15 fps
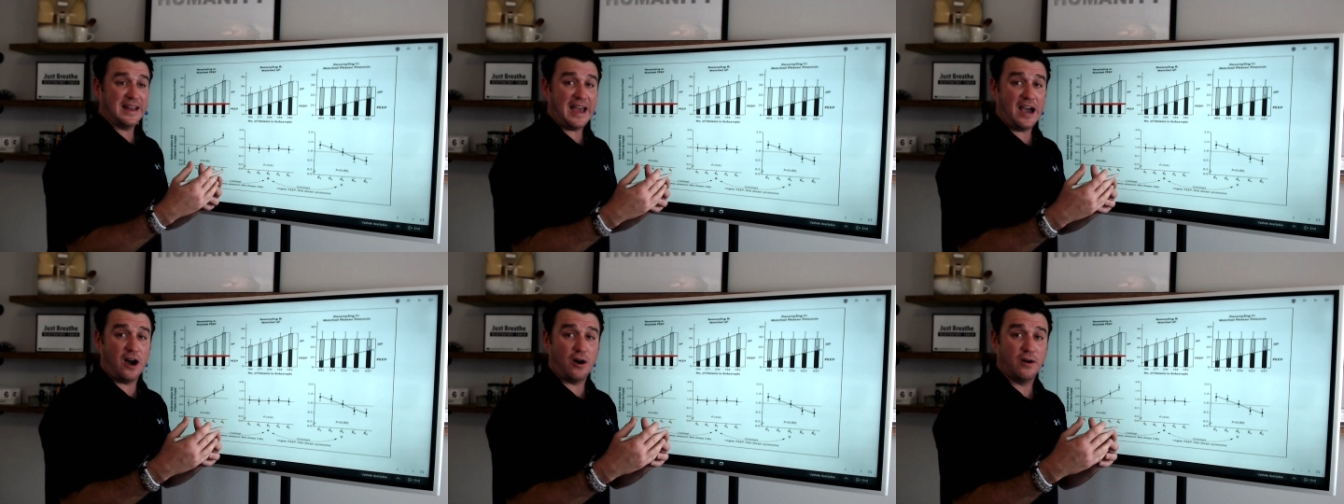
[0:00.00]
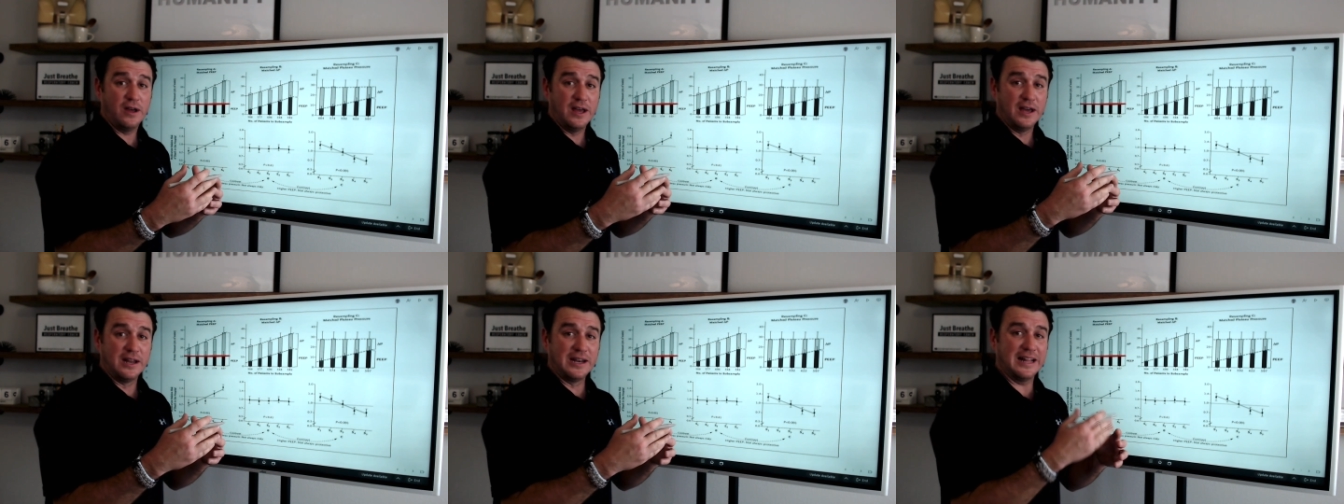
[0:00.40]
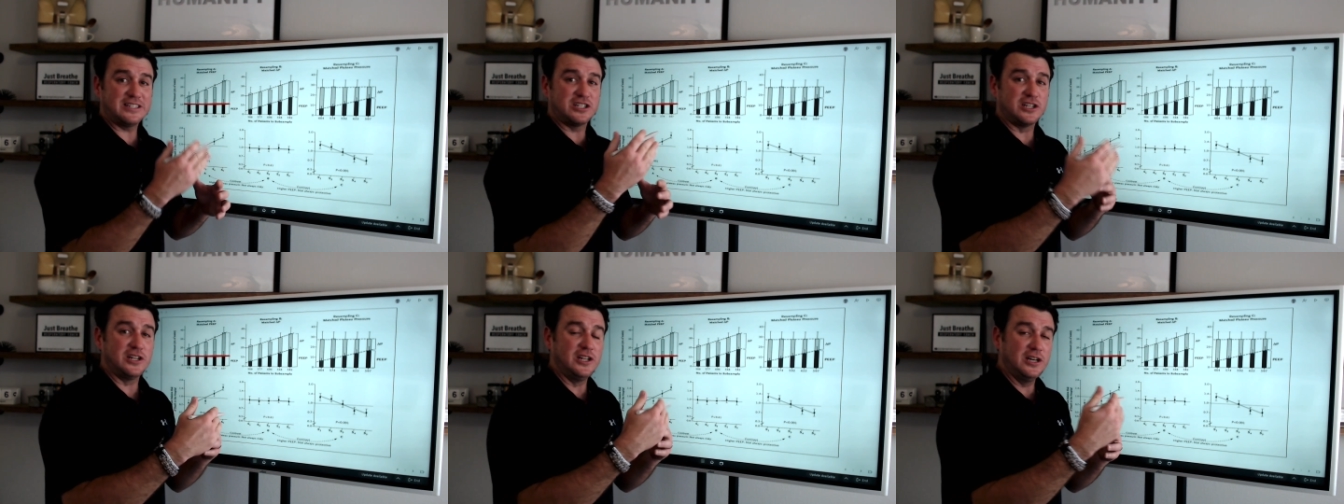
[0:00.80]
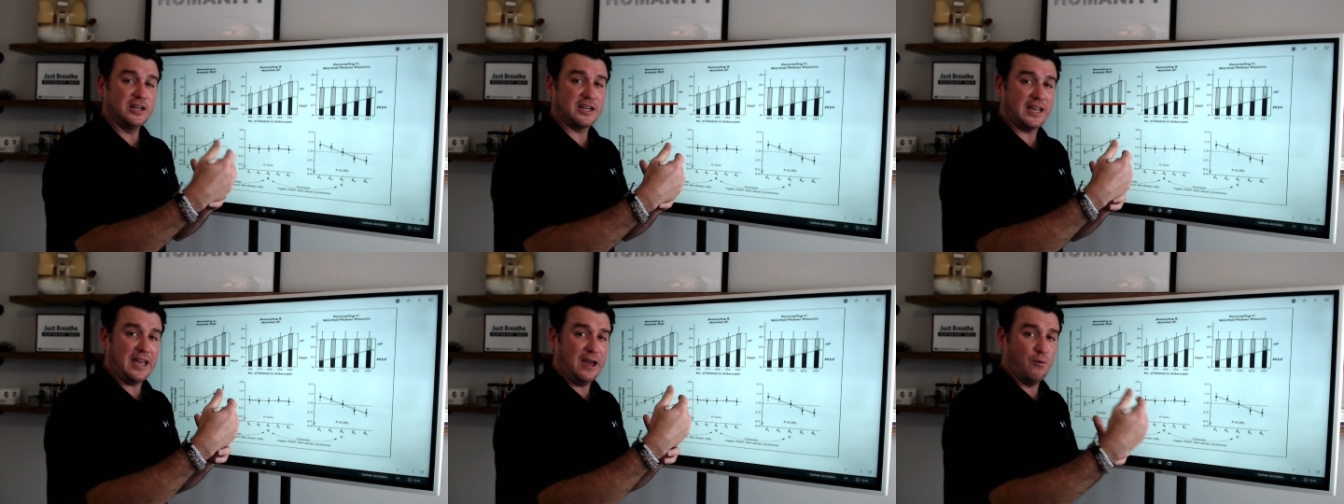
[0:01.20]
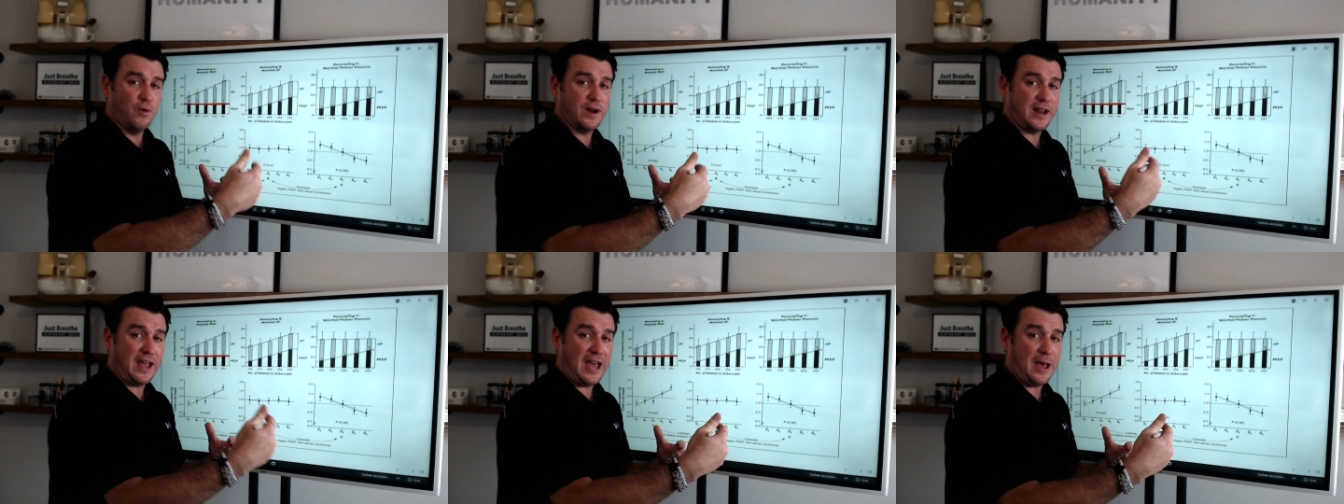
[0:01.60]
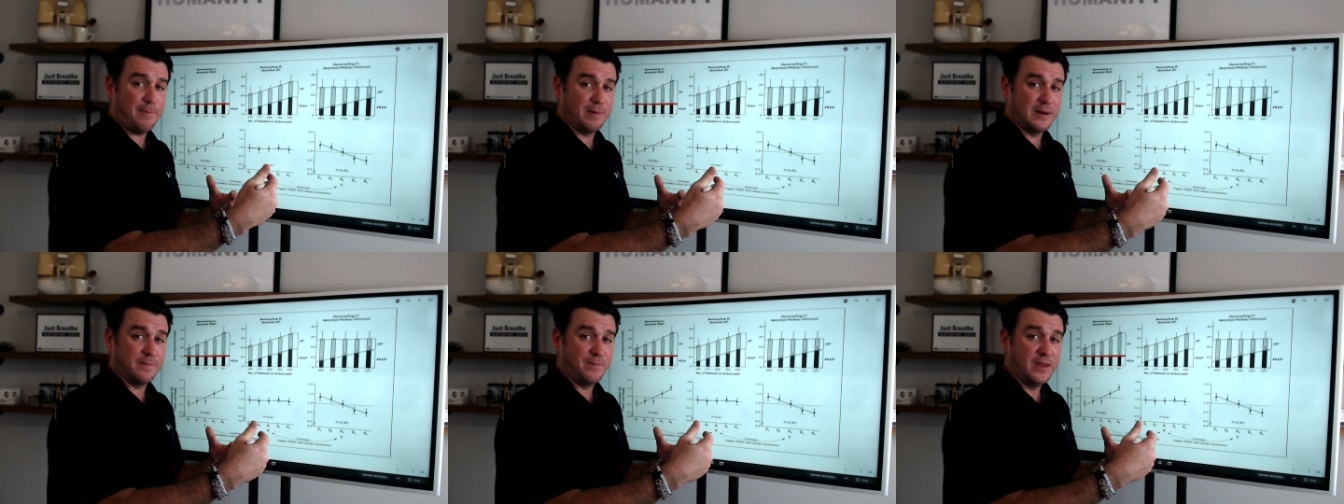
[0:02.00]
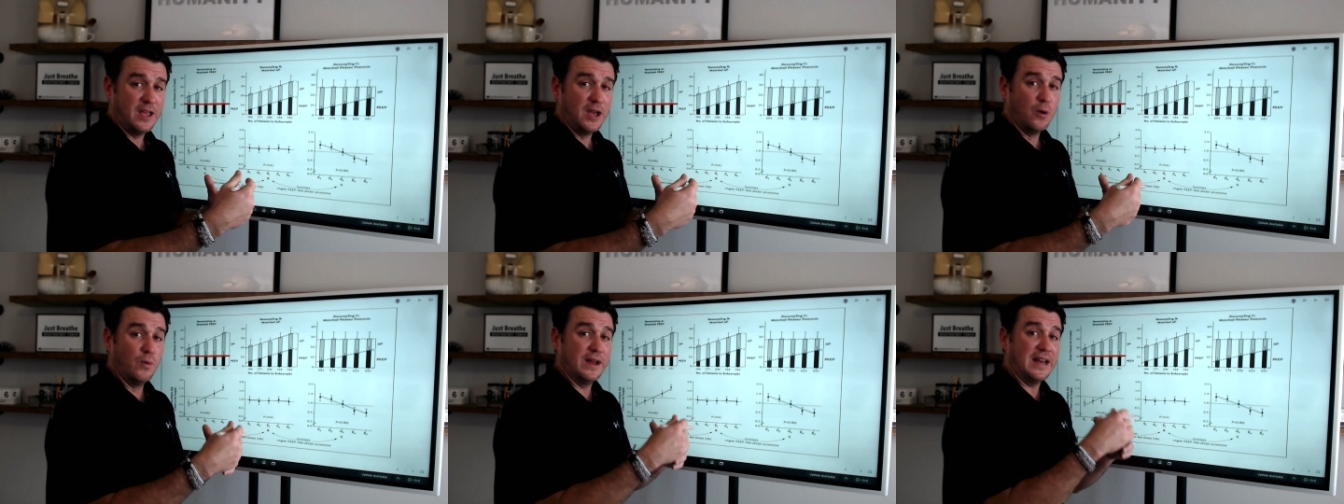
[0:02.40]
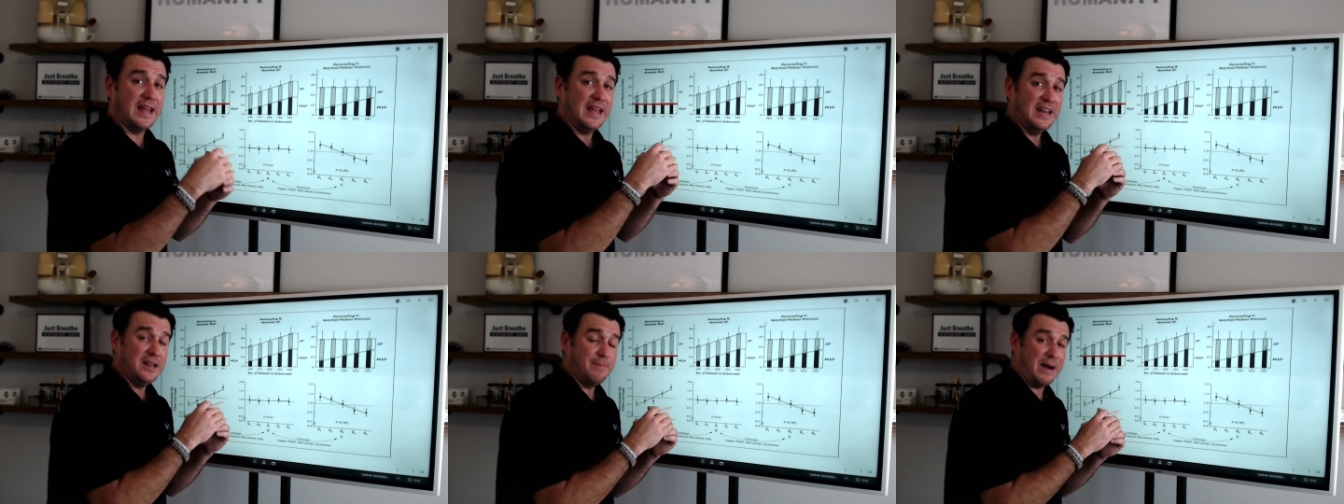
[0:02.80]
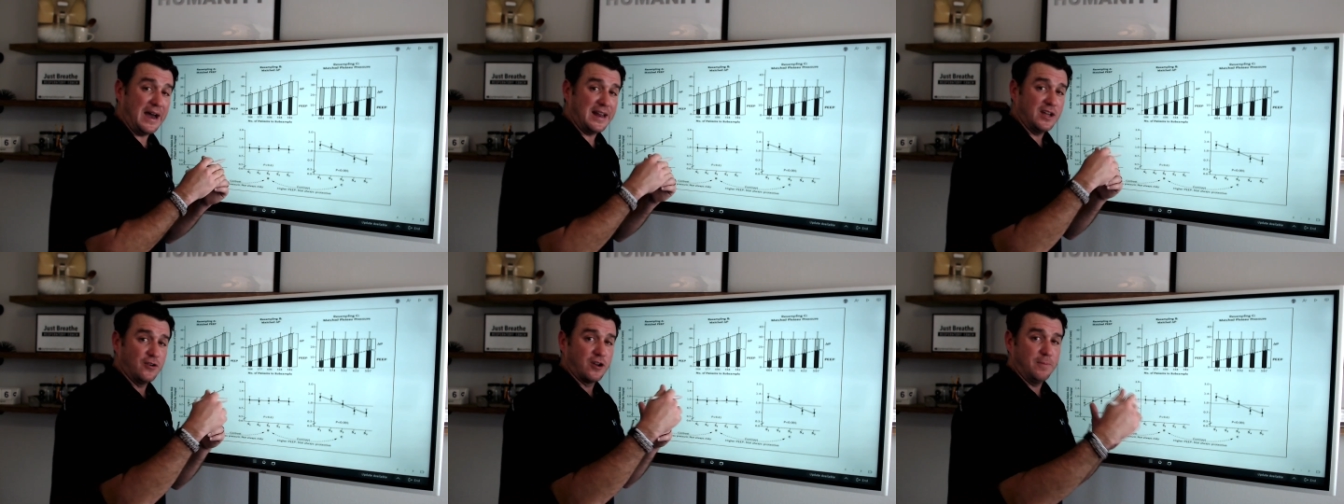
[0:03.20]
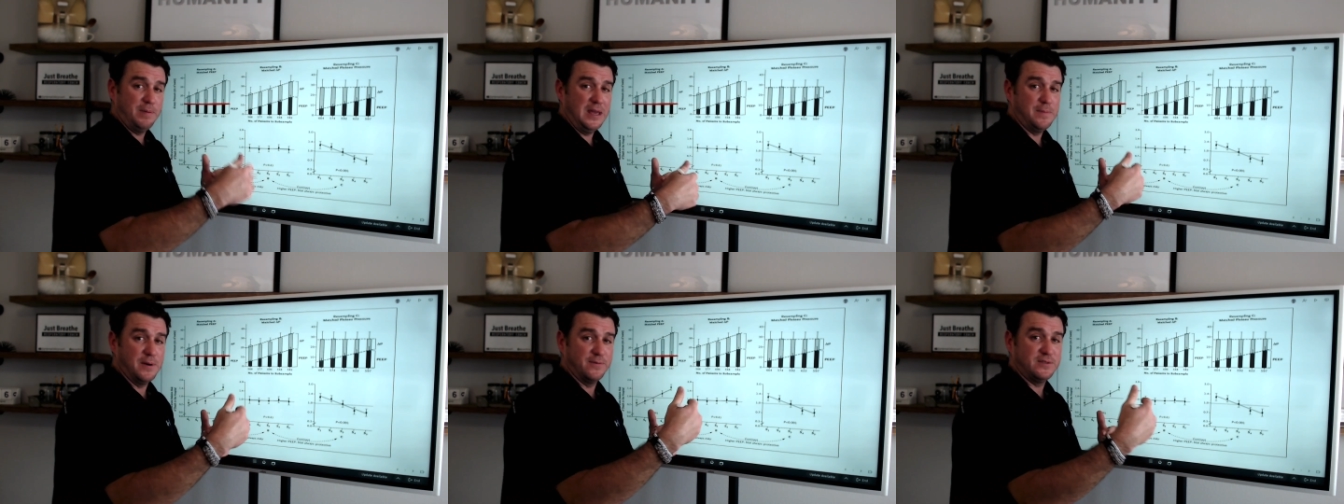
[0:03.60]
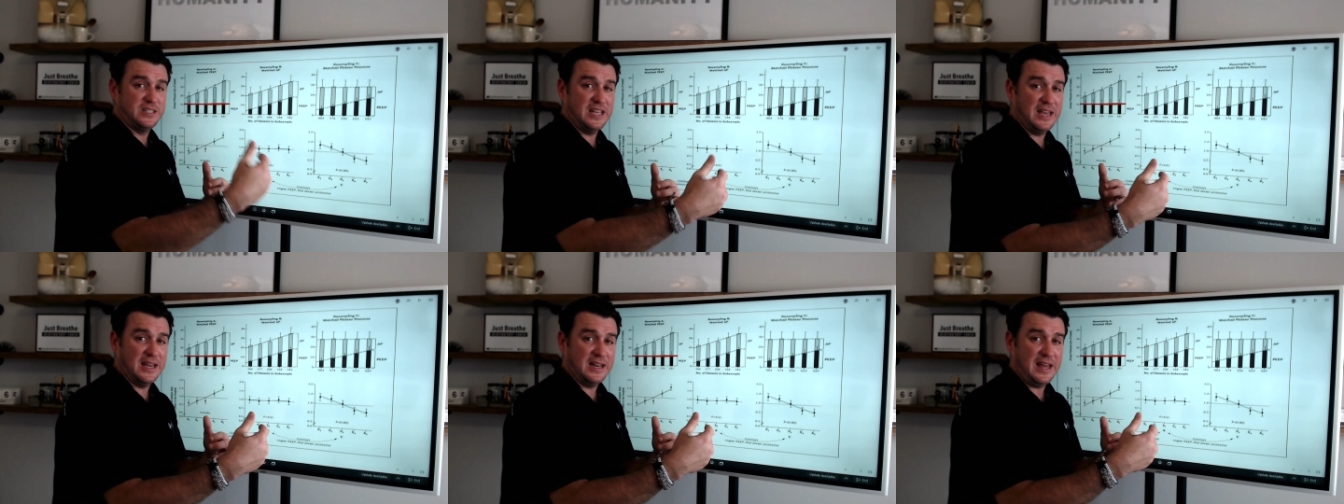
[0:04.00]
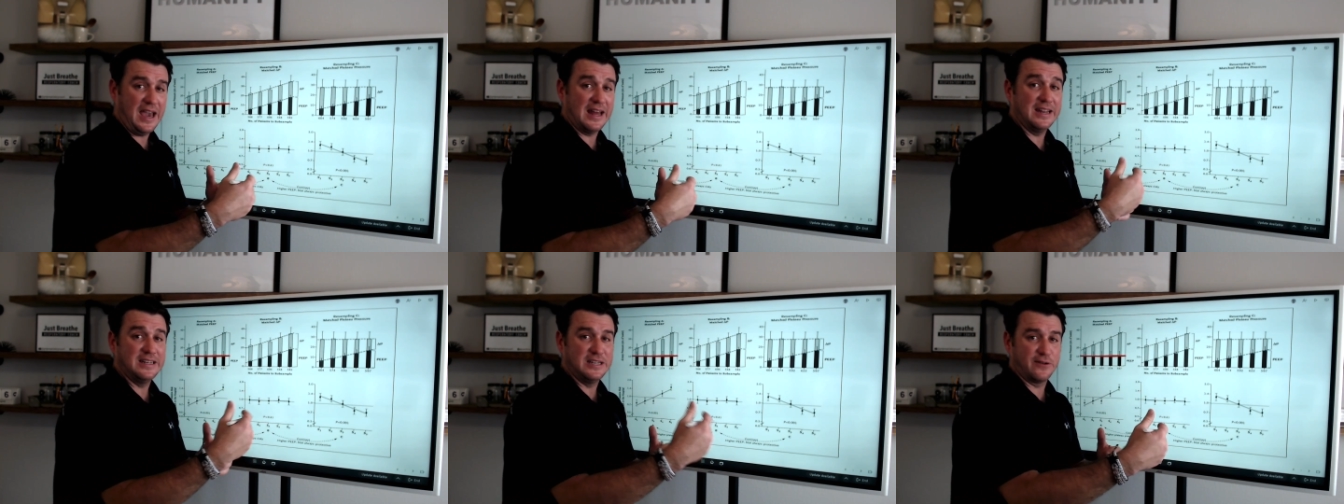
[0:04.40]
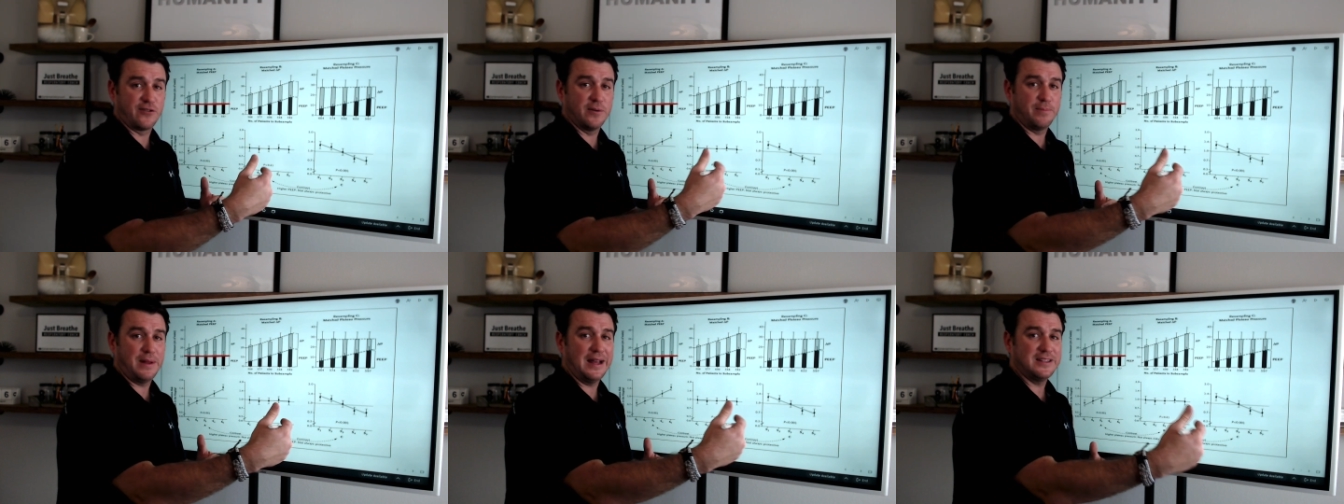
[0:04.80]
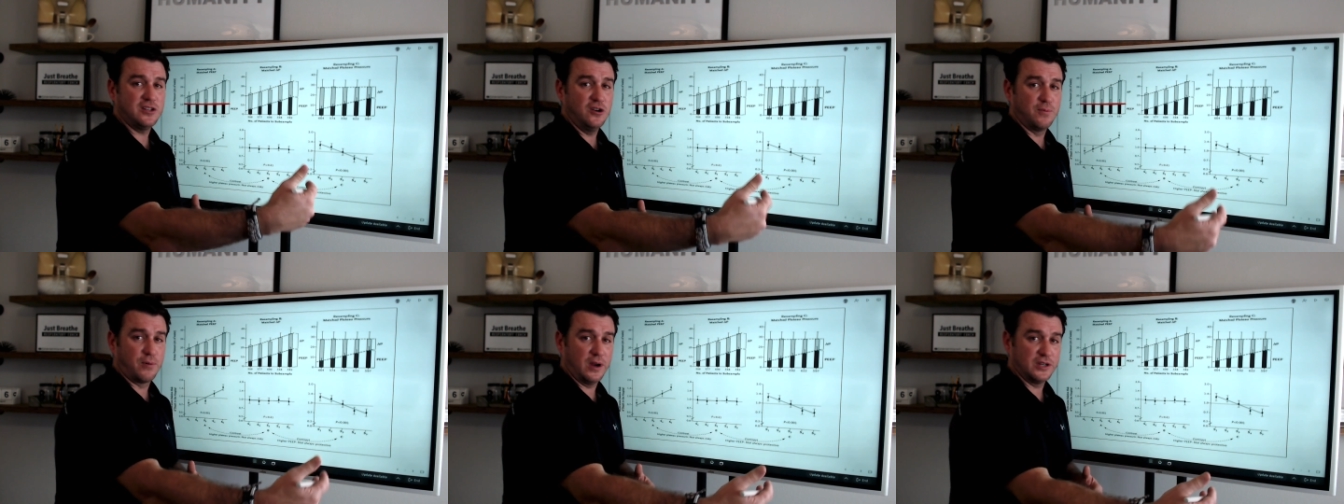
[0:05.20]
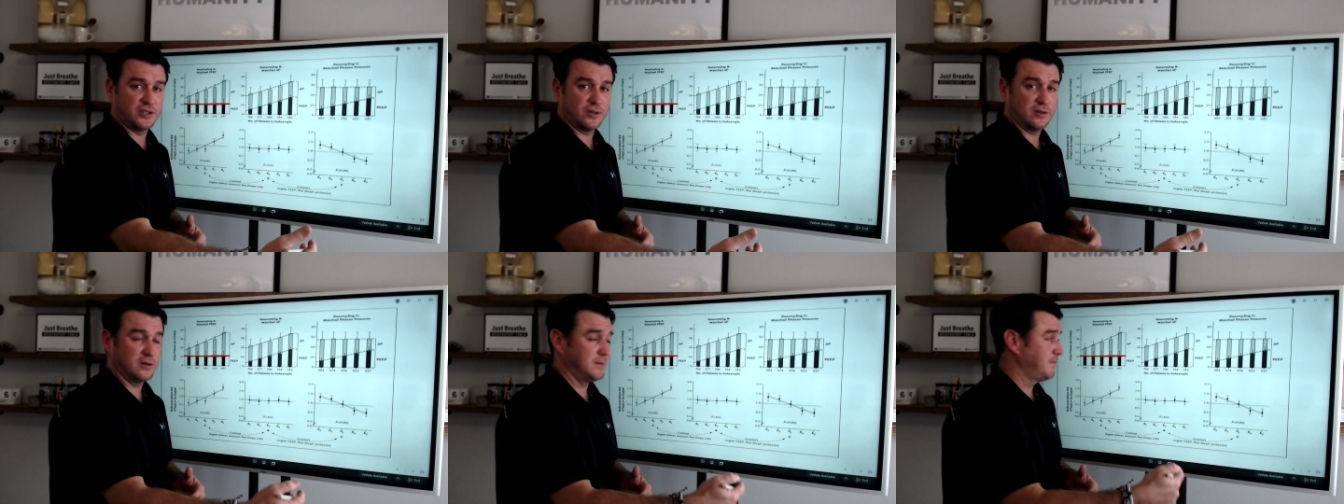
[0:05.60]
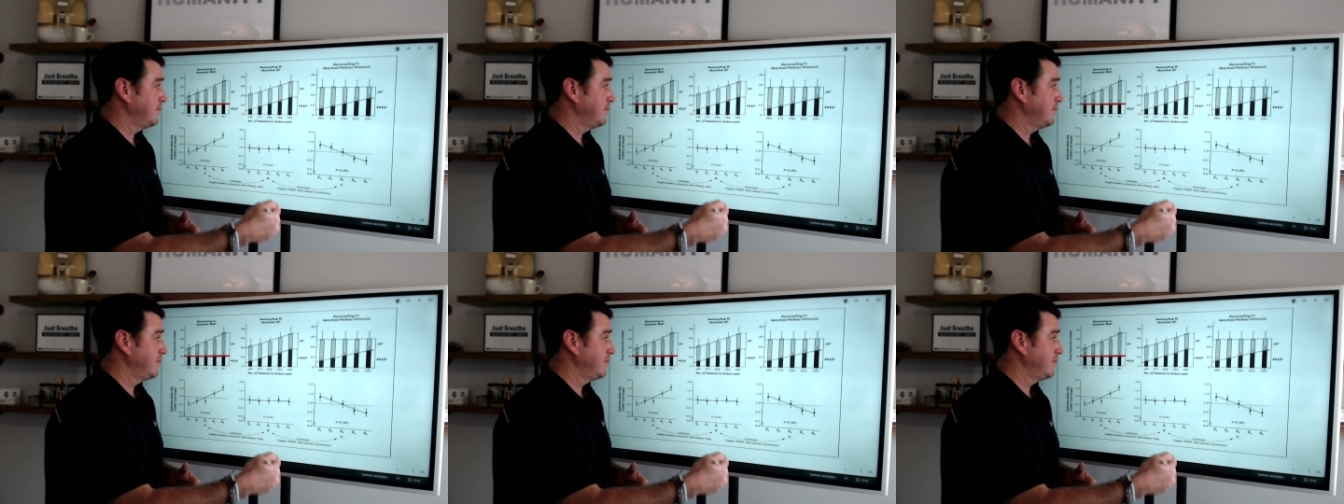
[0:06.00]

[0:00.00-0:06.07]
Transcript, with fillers: now let's look at what happened when anybody on a peep of 10 had a different plateau pressure.